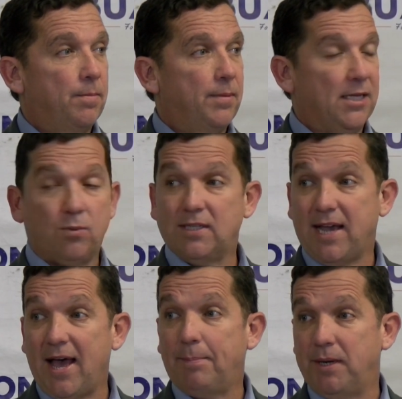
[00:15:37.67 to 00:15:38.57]
That's what's
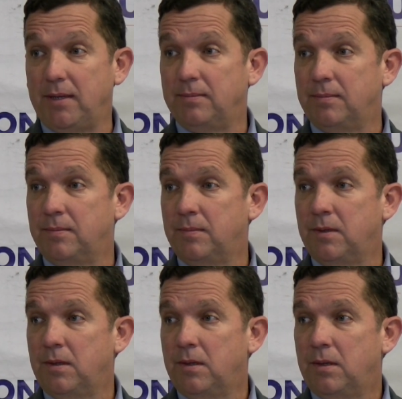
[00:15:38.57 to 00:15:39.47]
happening.
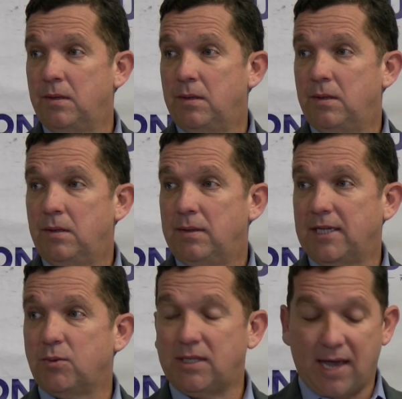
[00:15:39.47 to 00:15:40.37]

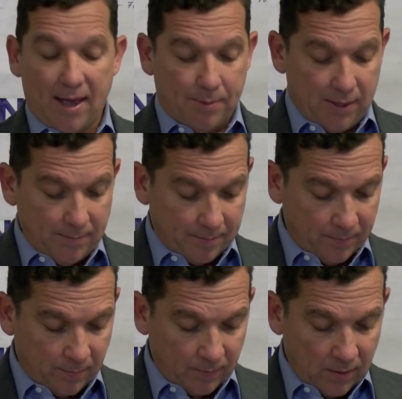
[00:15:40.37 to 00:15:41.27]
That's what's happening.
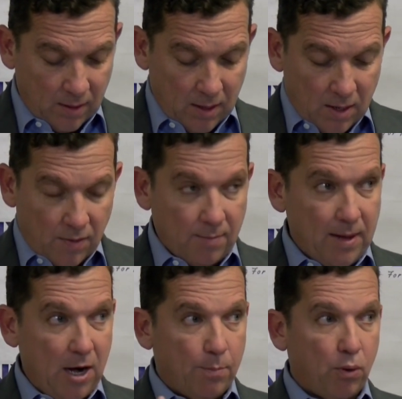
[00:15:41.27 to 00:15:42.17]
The
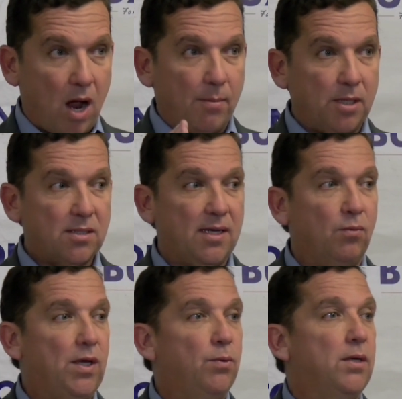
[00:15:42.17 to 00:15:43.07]
mayor promised that
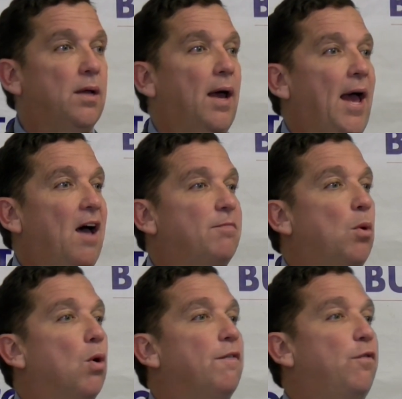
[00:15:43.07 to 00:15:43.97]
we would have
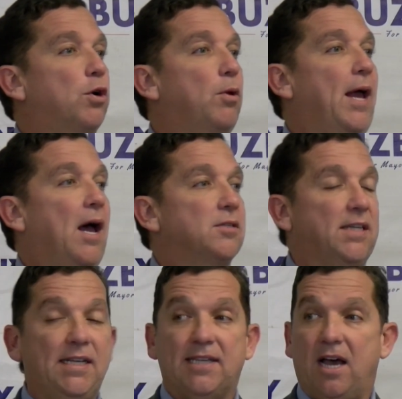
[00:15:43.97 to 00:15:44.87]
more affordable
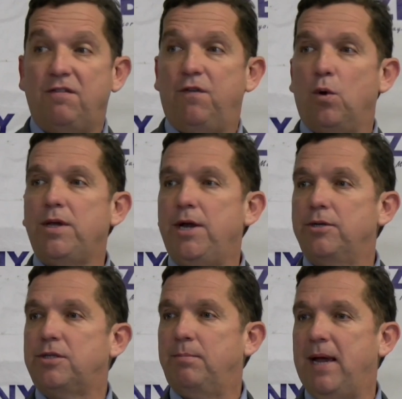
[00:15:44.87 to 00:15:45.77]
housing. He's had 4
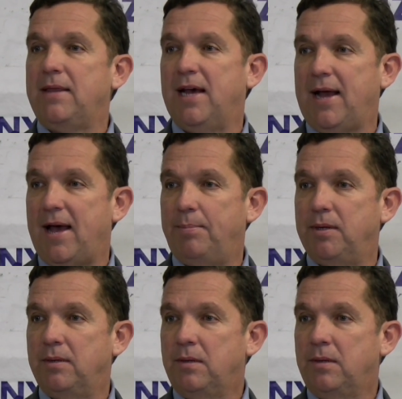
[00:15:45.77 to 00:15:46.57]
years to make that happen.